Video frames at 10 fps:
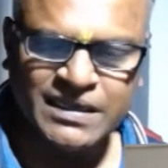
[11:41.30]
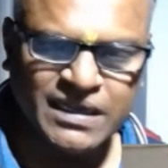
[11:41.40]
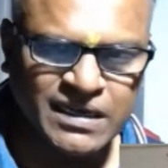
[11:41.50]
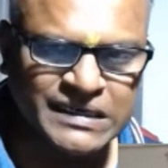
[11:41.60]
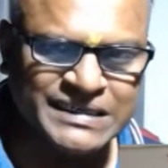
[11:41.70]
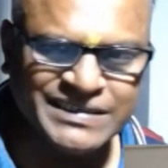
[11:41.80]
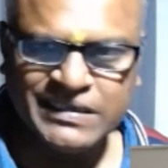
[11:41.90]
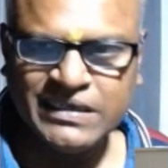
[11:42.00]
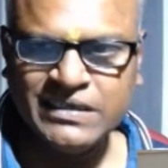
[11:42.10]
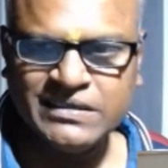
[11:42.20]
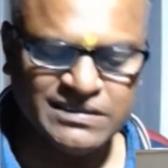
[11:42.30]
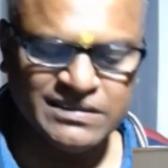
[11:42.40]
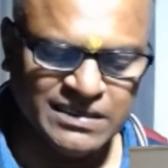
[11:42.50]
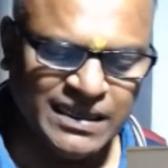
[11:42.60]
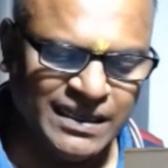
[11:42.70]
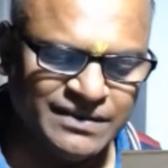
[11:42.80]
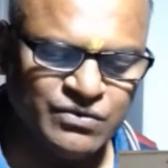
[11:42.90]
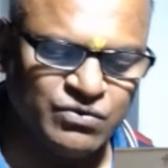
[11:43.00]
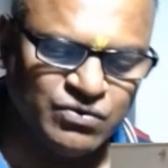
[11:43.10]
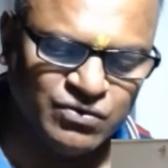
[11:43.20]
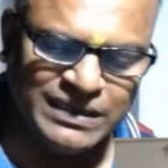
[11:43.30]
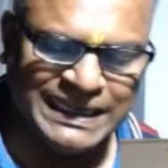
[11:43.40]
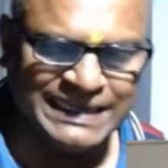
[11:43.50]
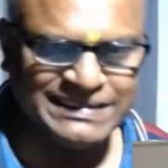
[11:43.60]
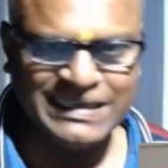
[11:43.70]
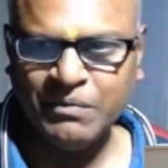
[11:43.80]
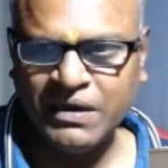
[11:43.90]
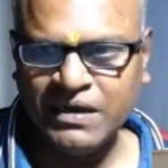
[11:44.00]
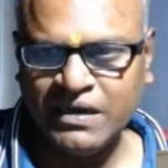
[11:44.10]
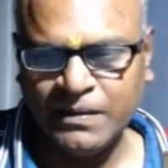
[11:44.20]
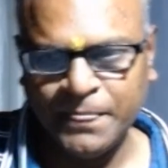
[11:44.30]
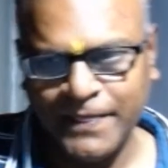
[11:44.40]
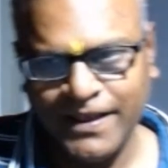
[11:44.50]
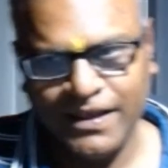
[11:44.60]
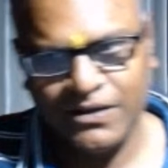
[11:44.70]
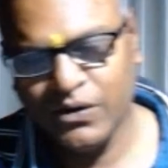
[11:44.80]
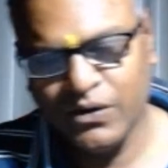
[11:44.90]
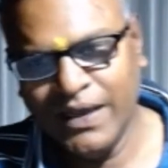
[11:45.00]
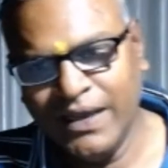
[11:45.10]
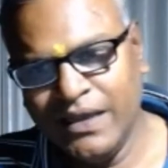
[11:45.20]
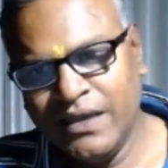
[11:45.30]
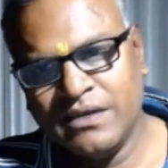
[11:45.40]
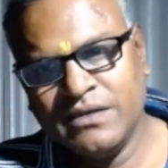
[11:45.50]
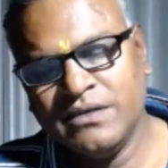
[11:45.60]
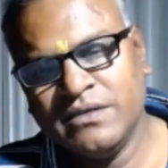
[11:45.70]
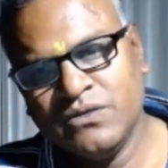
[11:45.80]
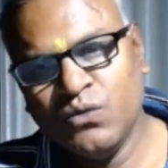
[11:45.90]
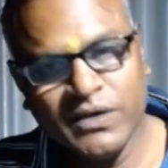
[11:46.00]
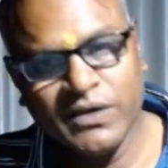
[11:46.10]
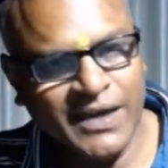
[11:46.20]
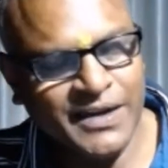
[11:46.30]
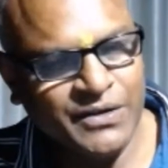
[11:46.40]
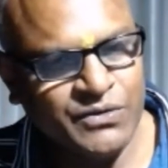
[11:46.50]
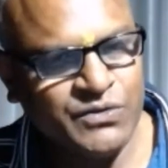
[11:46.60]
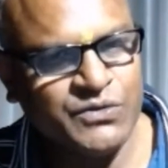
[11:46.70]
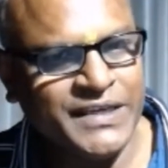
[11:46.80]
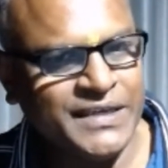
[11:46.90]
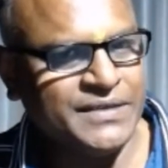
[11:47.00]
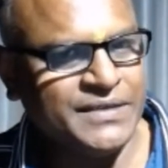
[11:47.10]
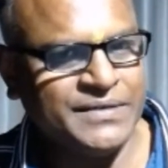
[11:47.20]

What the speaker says: Continuous, as you know, is MR. So like what are you doing,